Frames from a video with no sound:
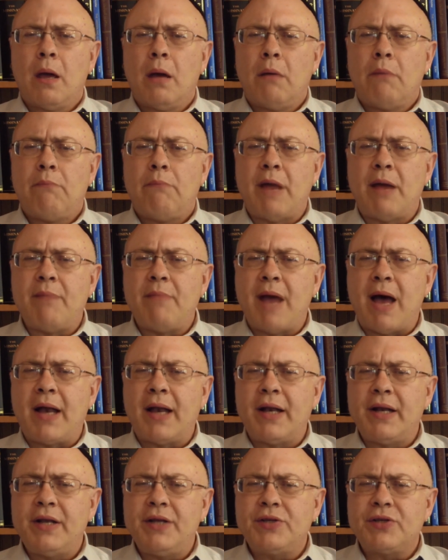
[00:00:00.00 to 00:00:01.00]

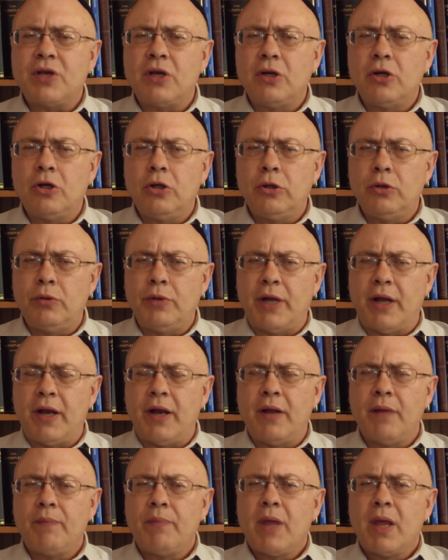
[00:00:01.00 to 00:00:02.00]
Maimonides
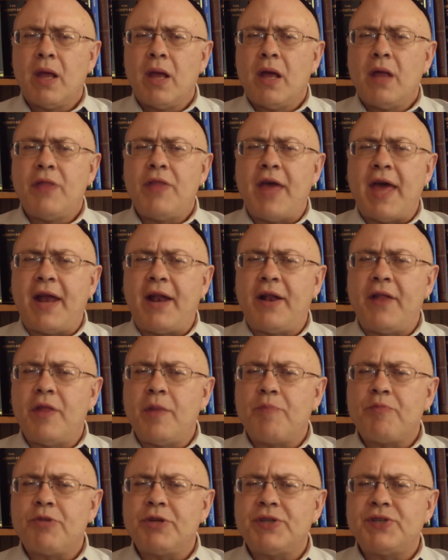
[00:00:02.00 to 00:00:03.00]
concluded that in
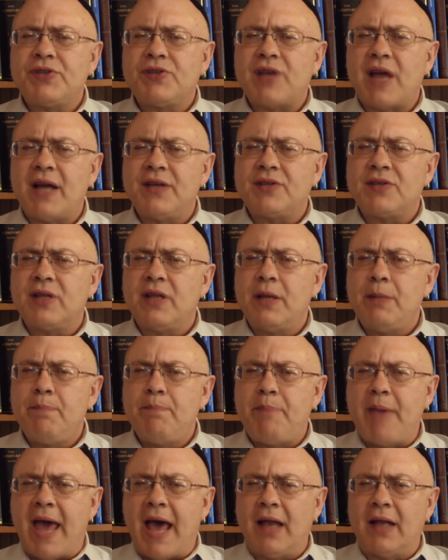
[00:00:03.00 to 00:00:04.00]
the precisely
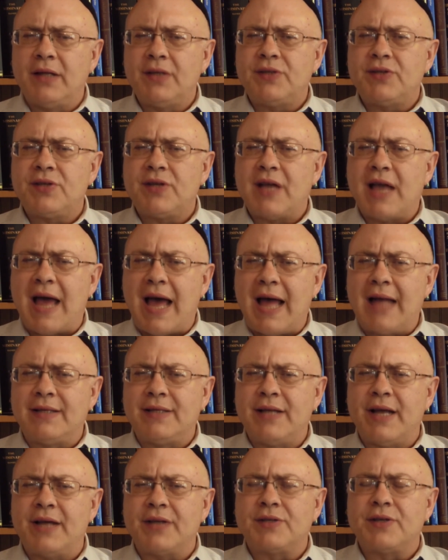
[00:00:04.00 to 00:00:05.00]
balanced
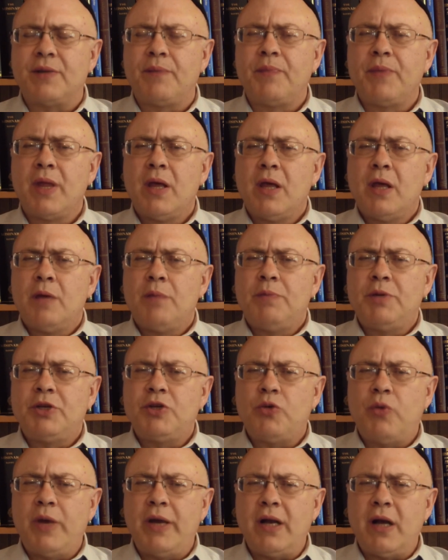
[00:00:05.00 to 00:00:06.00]
contest
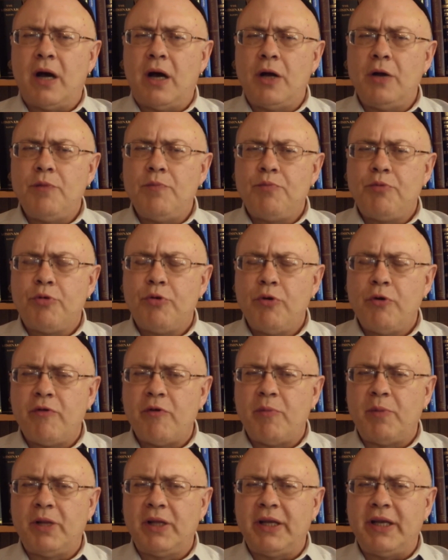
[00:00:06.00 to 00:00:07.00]
between
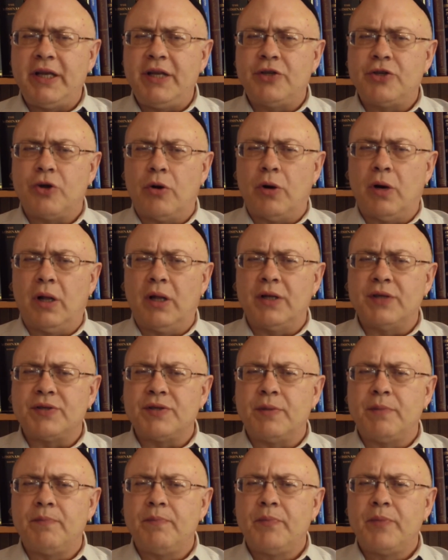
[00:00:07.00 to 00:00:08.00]
unprovable
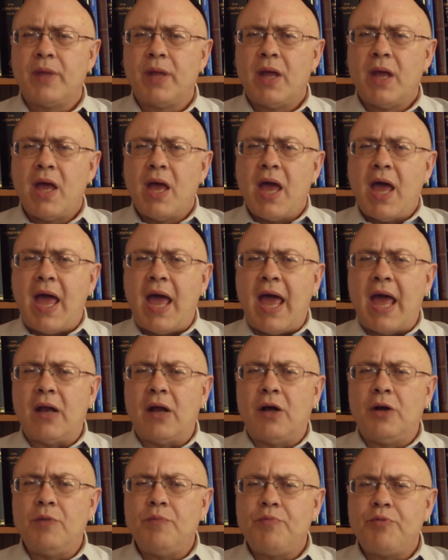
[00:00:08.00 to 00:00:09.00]
eternalism and
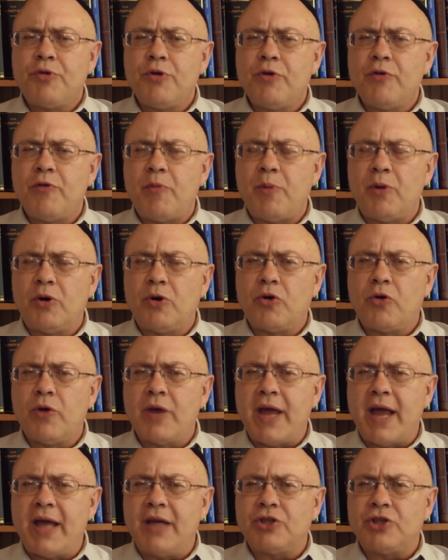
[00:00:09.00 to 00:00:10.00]
unprovable
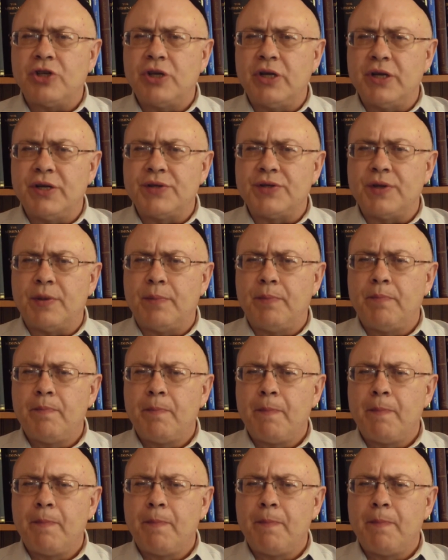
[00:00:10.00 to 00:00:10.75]
creationism,